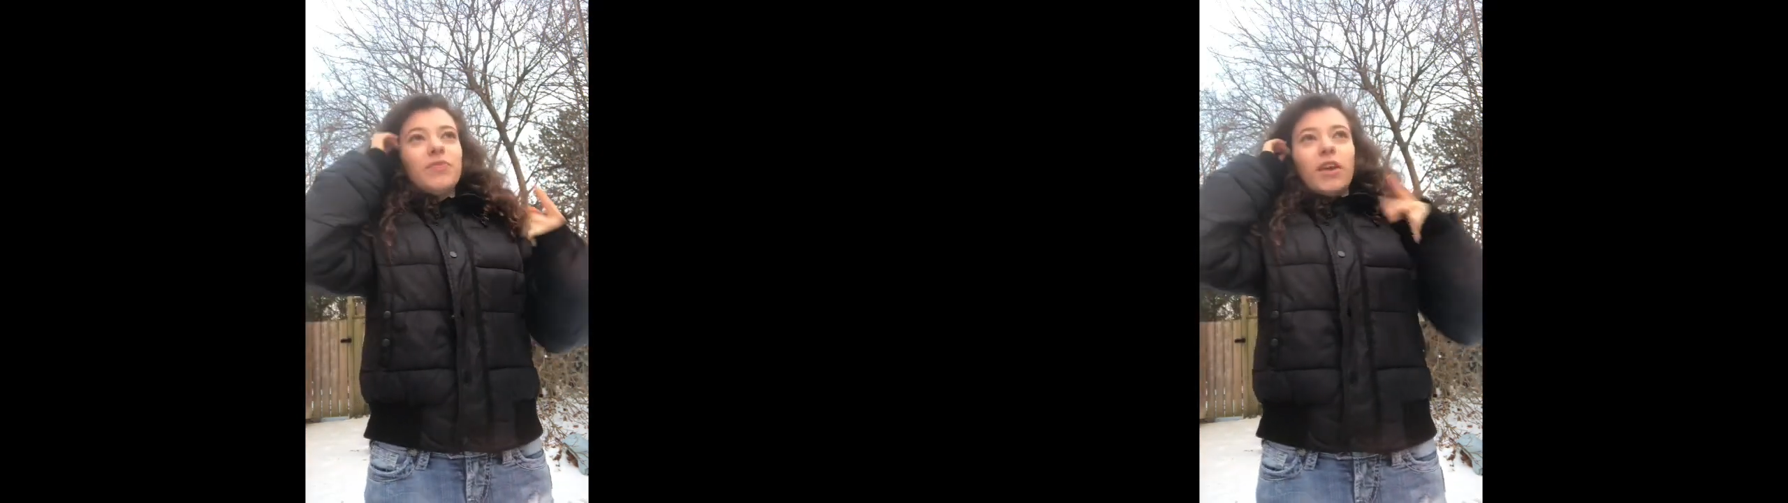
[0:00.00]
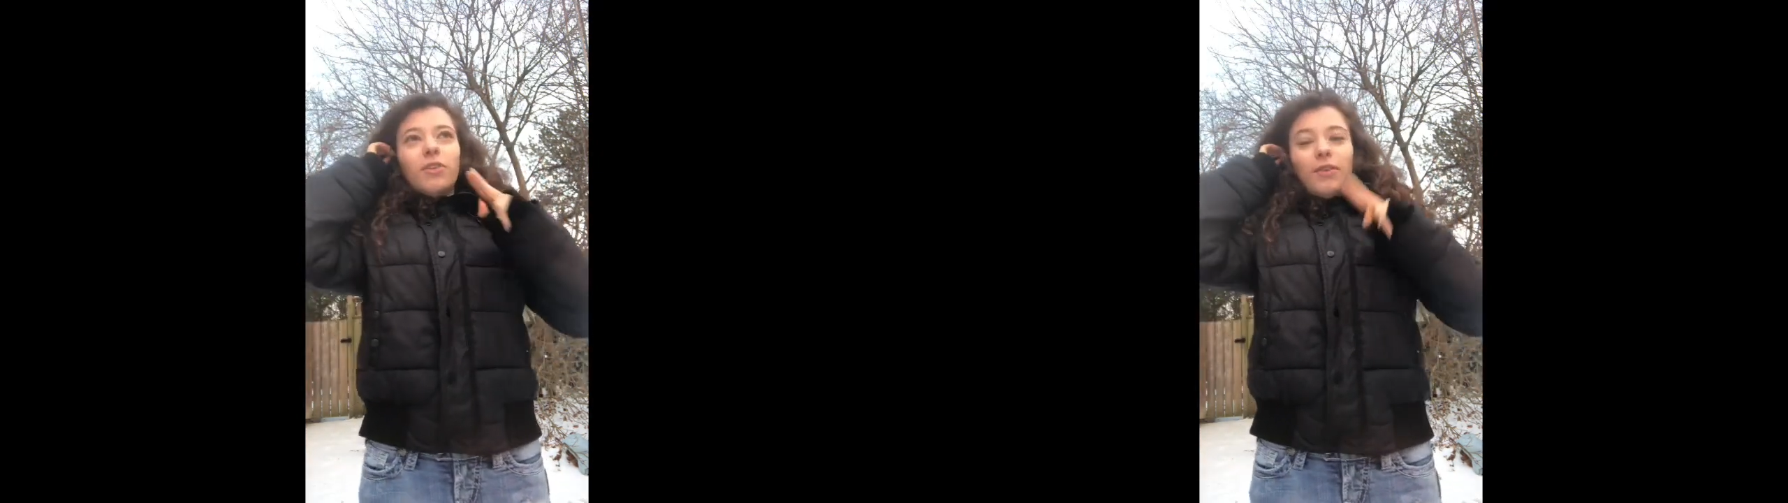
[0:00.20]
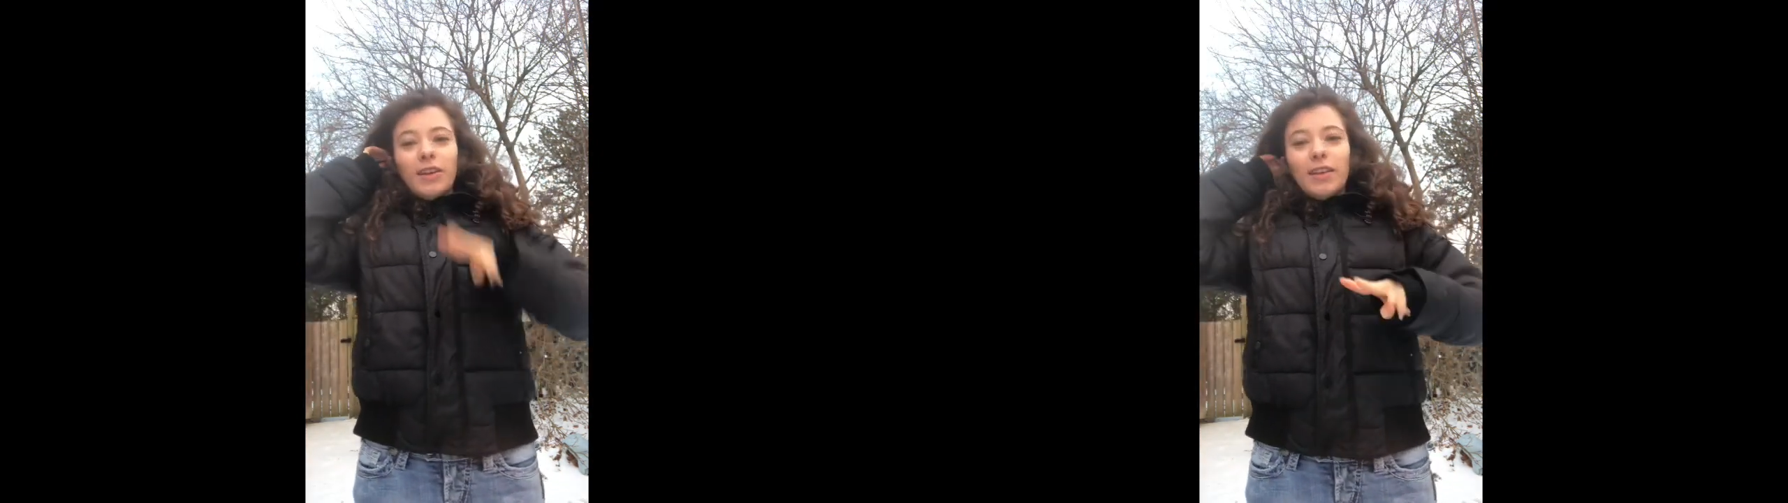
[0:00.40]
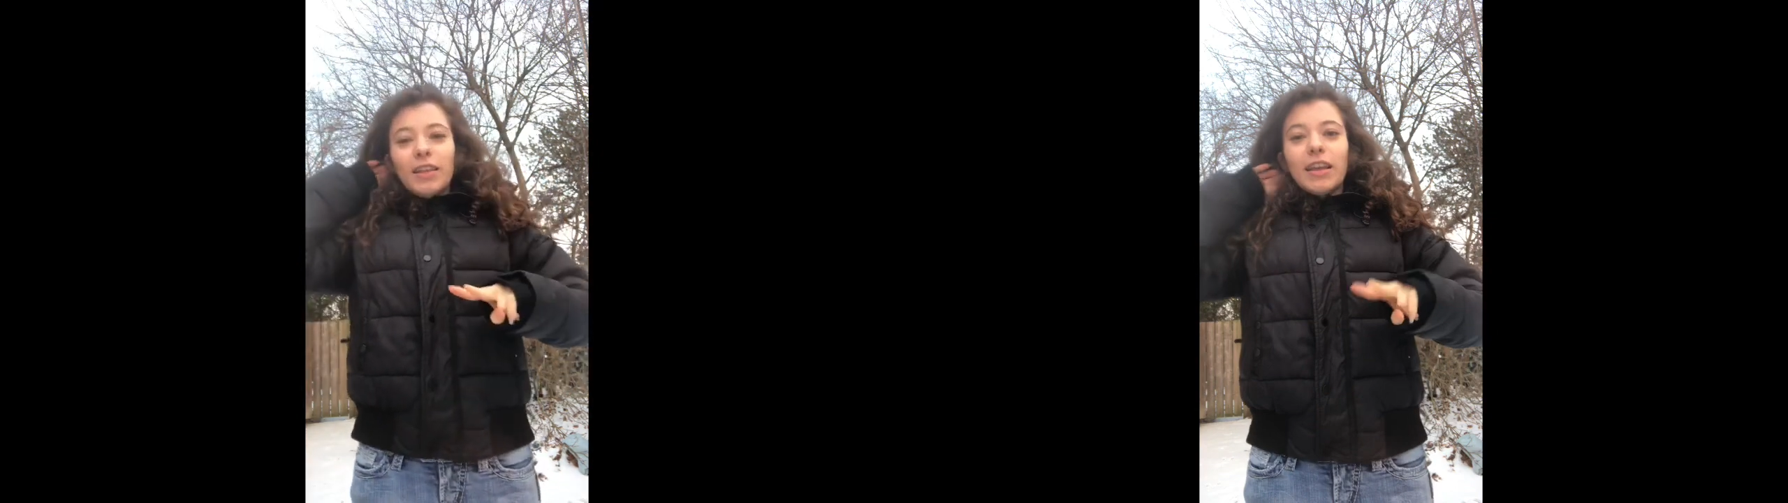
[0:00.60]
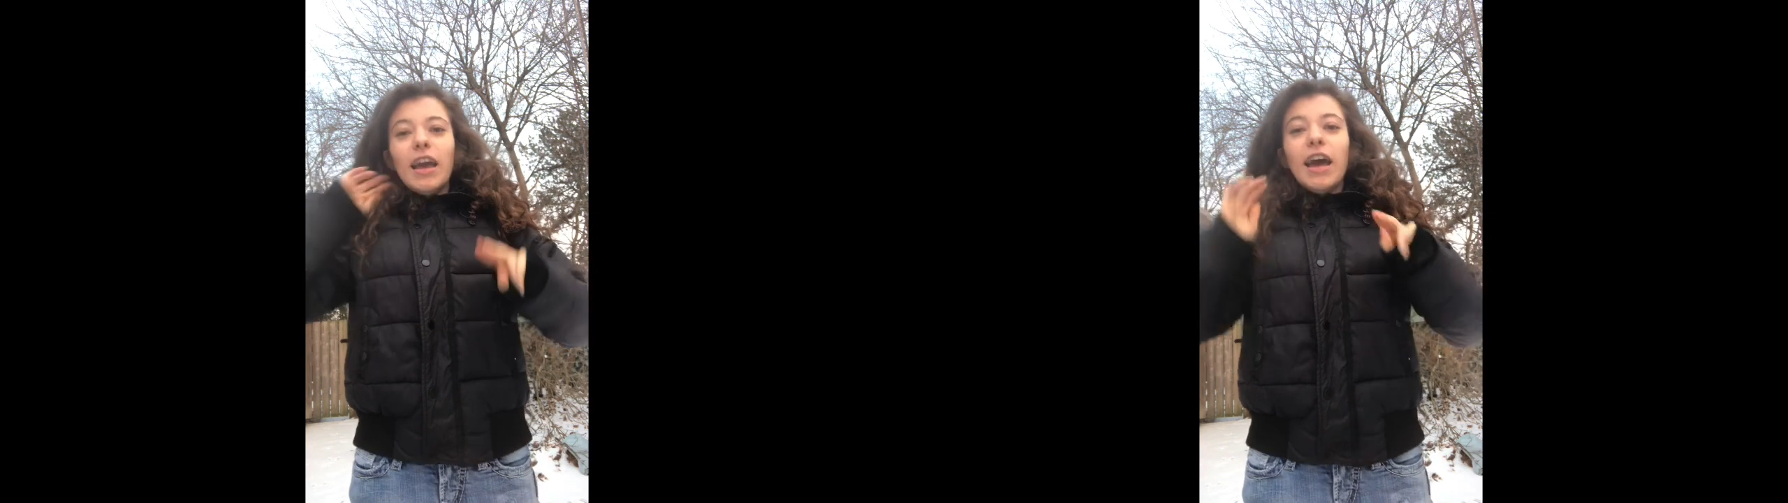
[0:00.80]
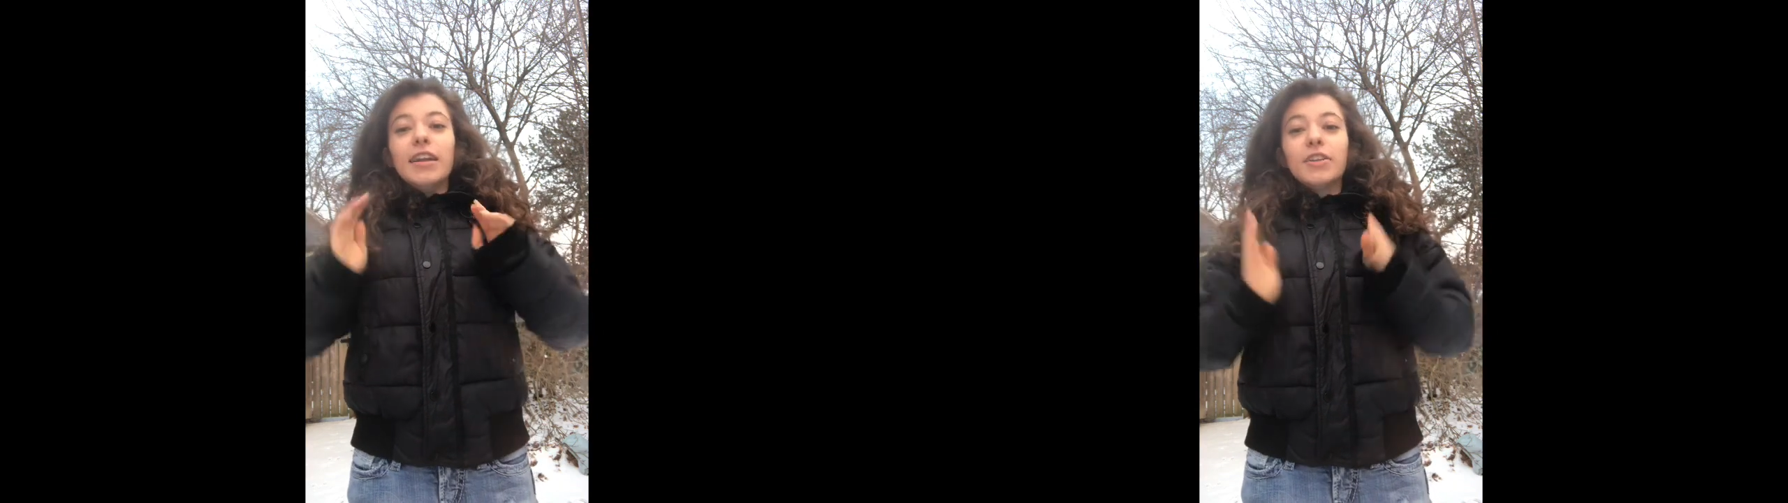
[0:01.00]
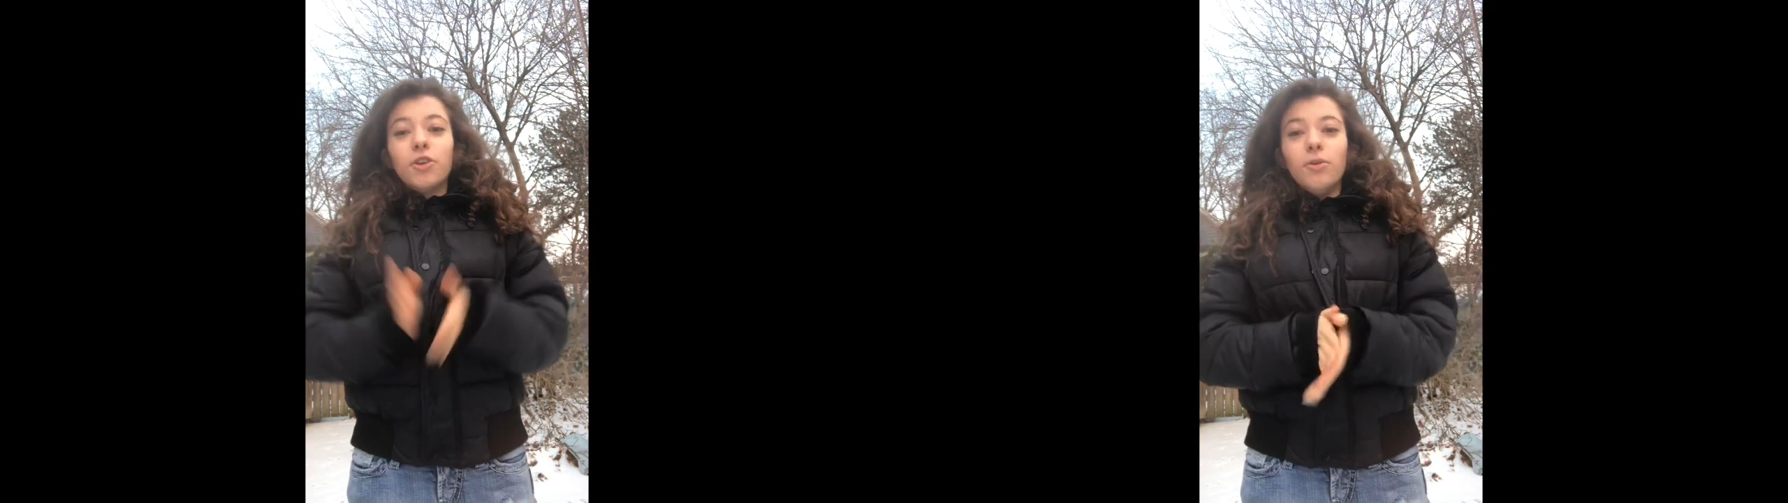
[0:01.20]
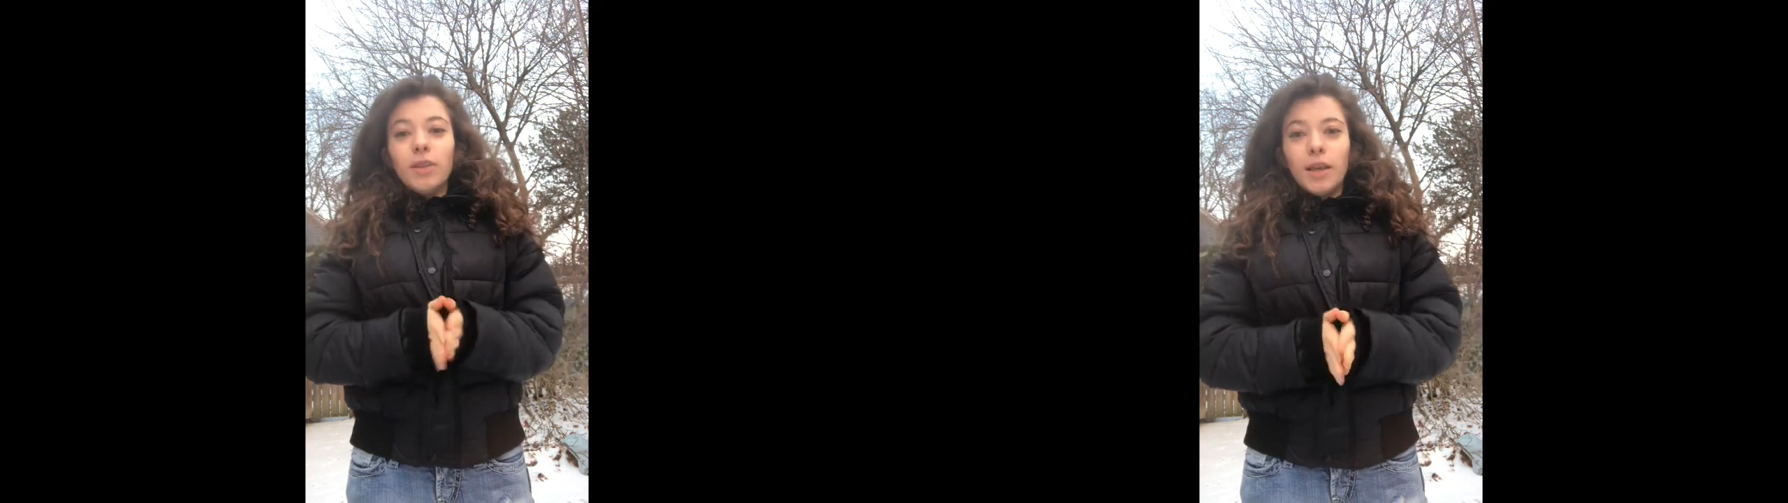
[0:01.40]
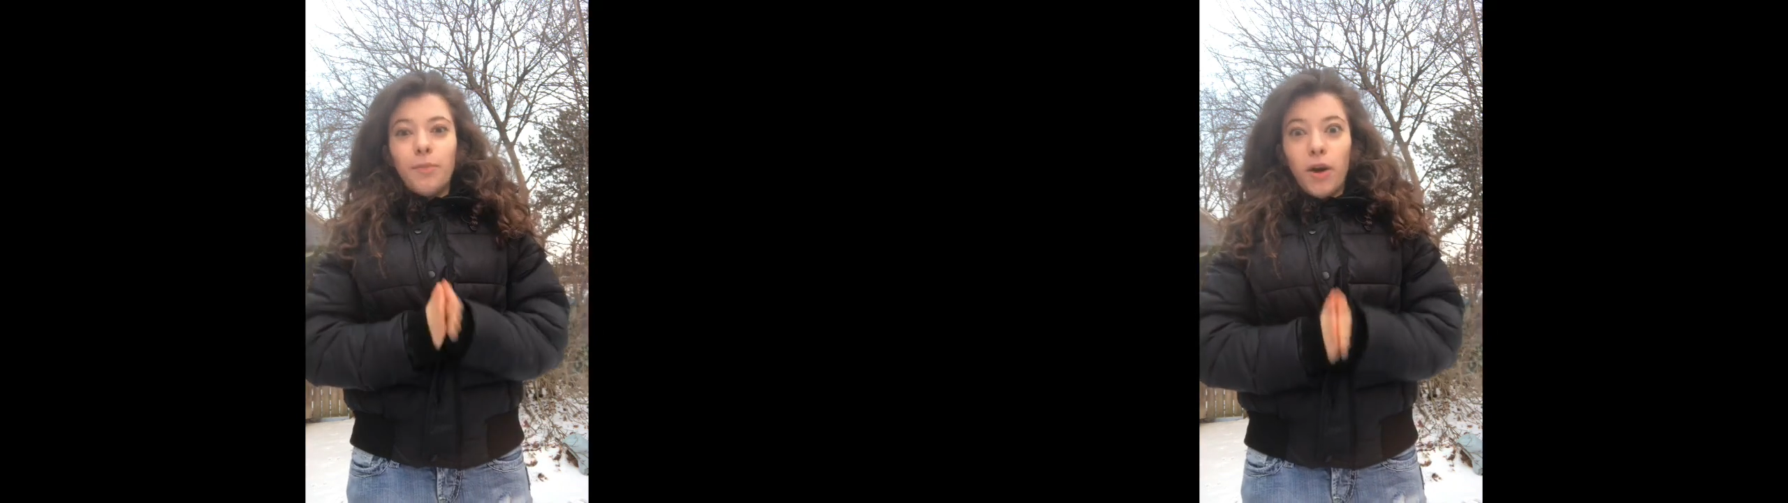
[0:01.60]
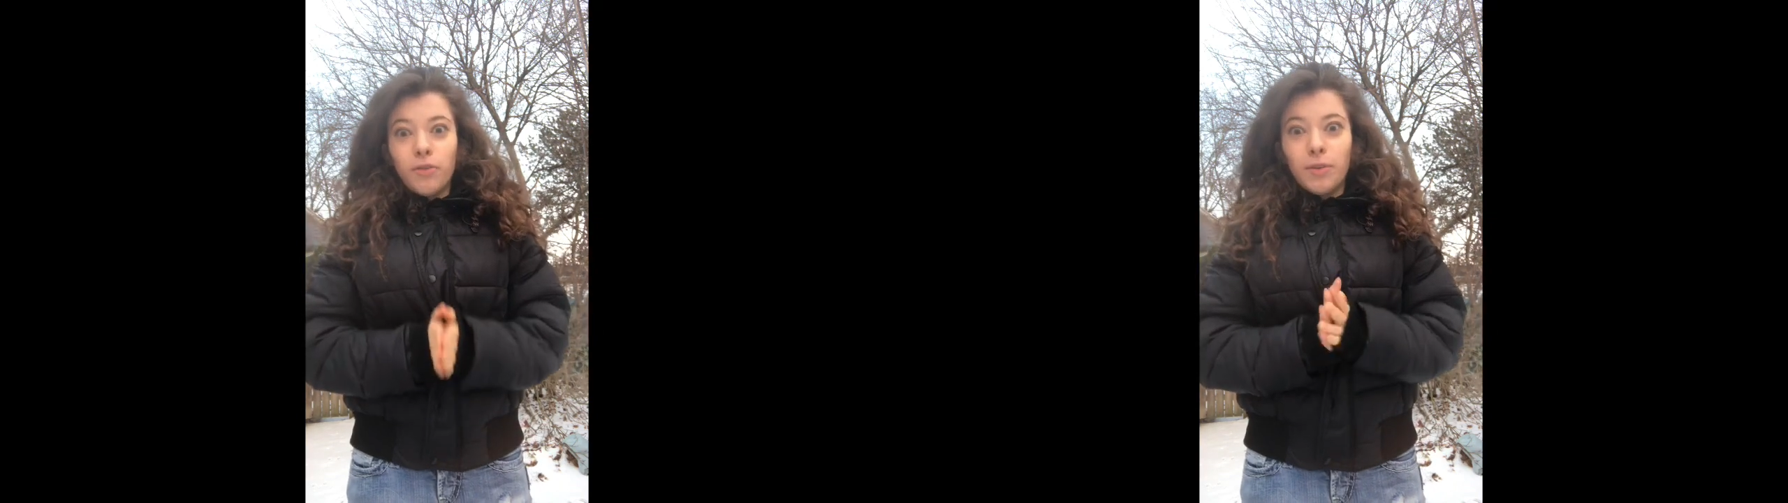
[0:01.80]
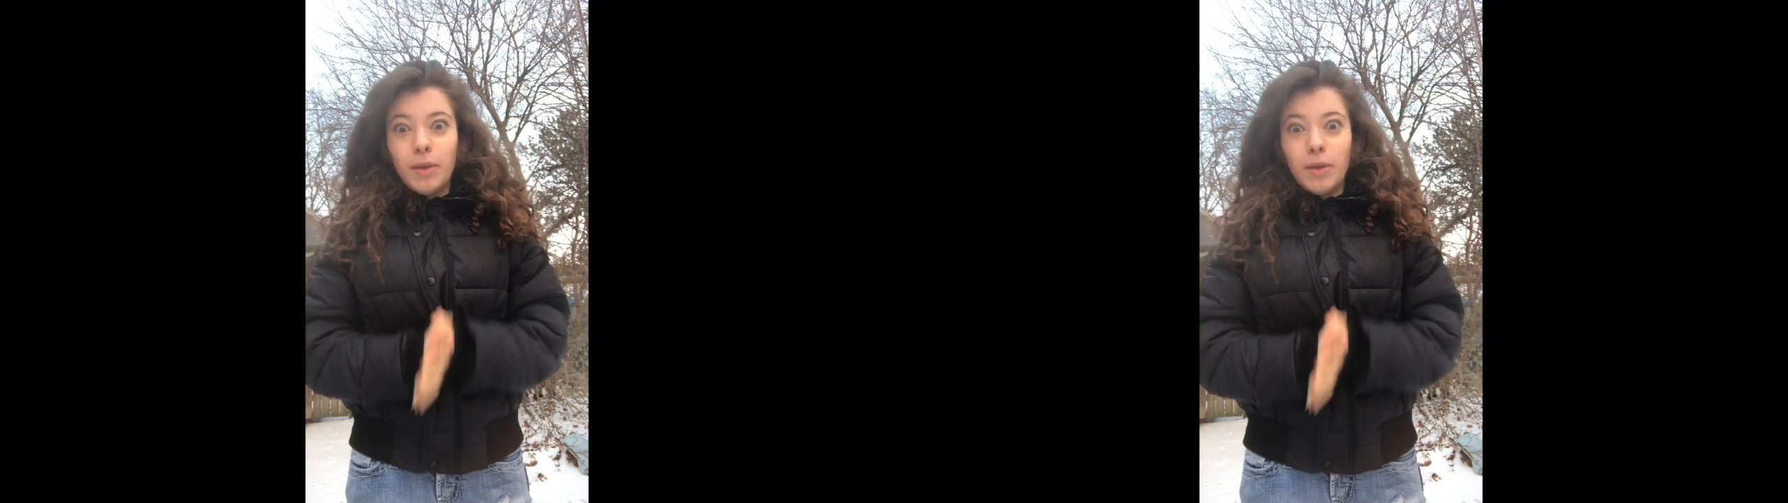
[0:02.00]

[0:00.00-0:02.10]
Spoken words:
I don't have anything, and I don't like bothering